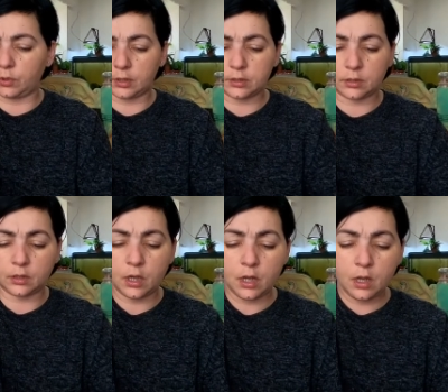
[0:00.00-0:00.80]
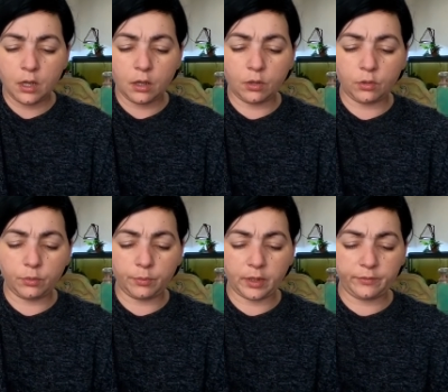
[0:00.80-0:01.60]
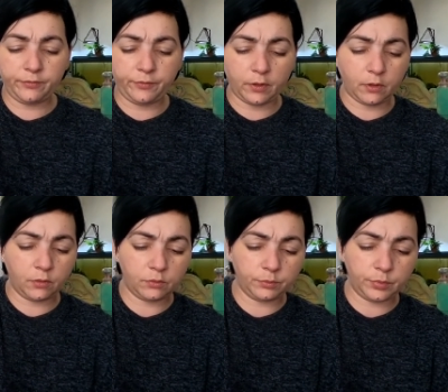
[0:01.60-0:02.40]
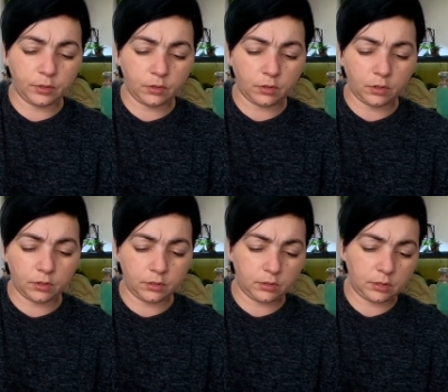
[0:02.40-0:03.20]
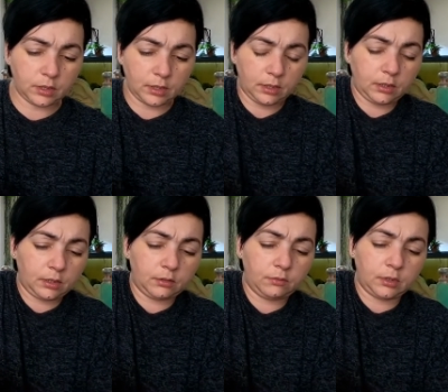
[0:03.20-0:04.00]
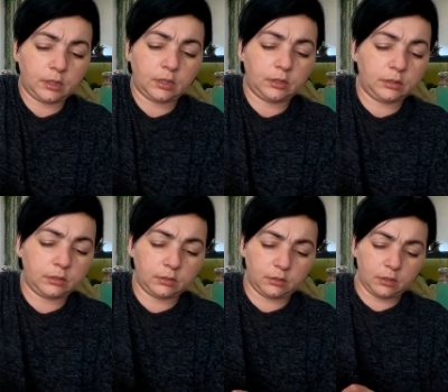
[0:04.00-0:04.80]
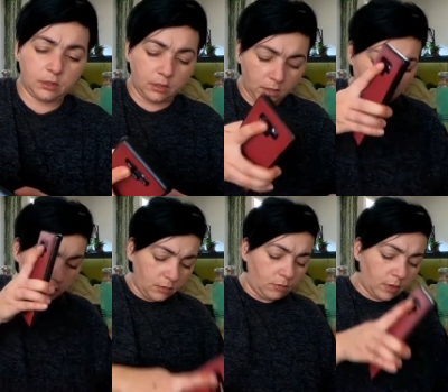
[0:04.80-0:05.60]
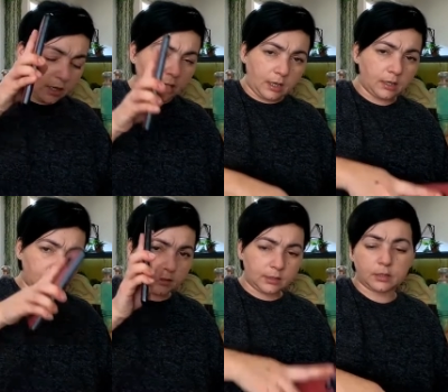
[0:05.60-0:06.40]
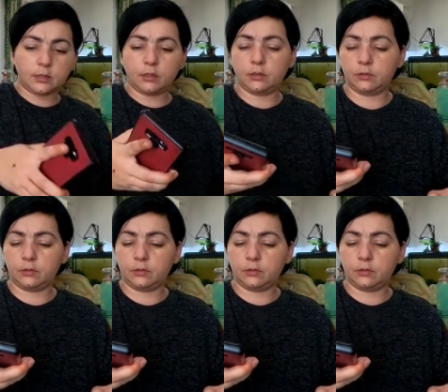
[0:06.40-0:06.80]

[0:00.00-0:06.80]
water on my phone because yeah why not why not